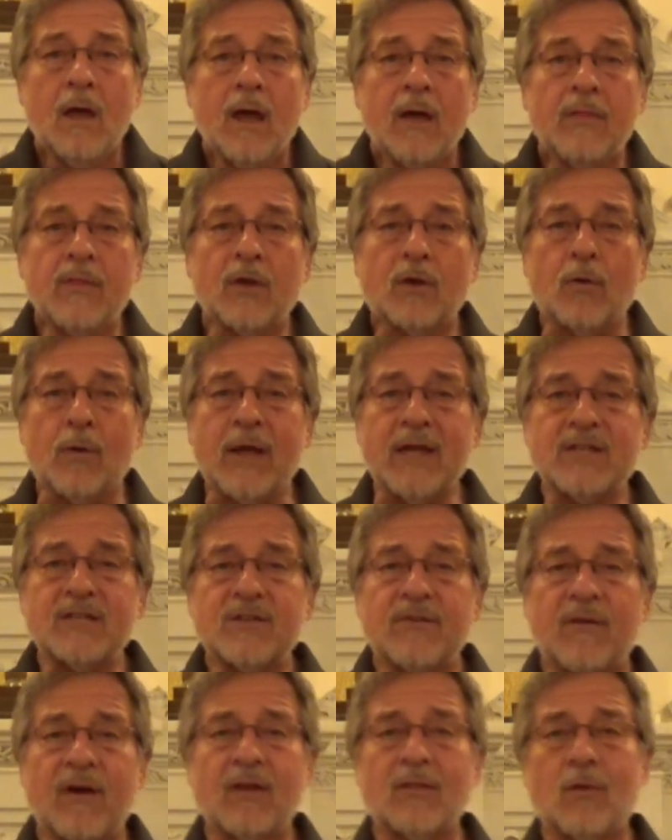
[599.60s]
In the grace
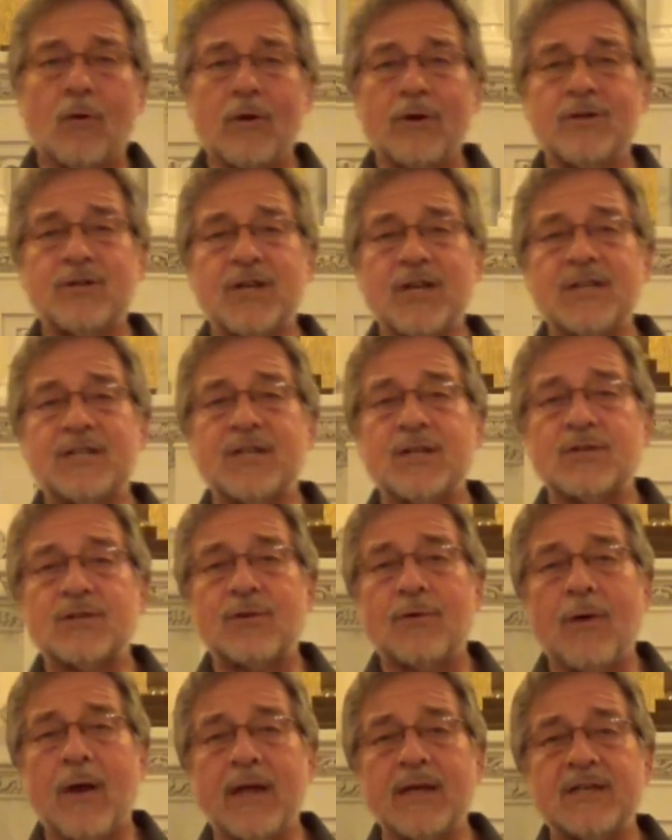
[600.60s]
of our Lord Jesus
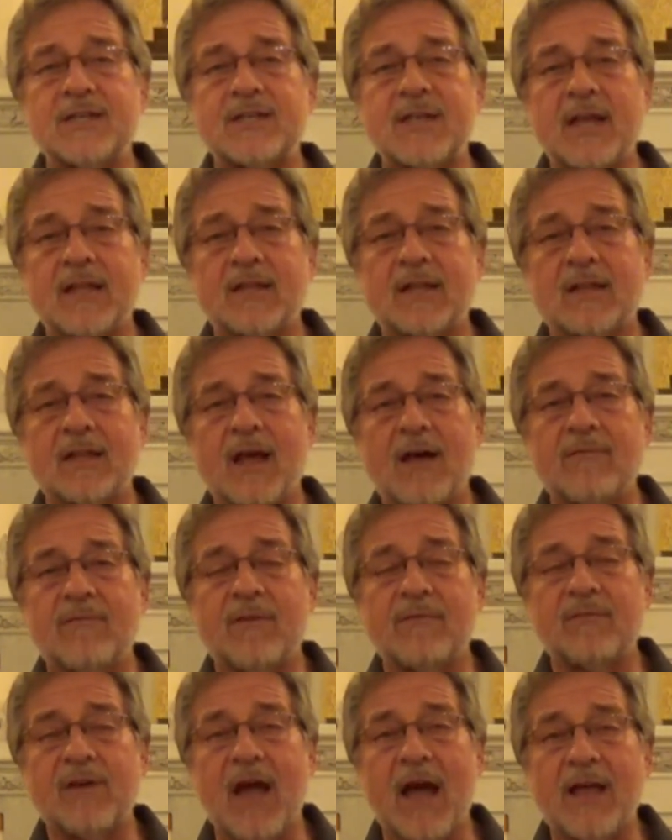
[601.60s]
Christ and the love
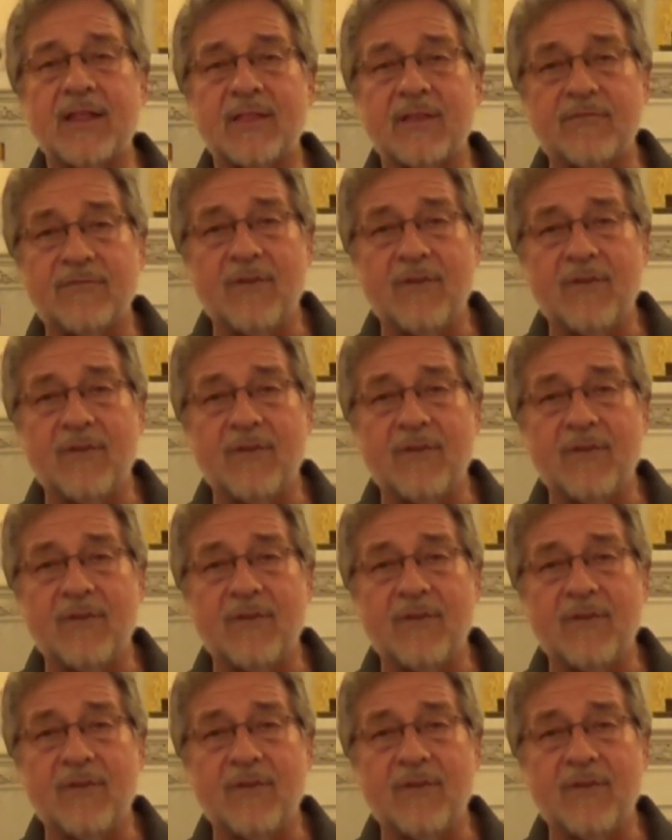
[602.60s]
of God the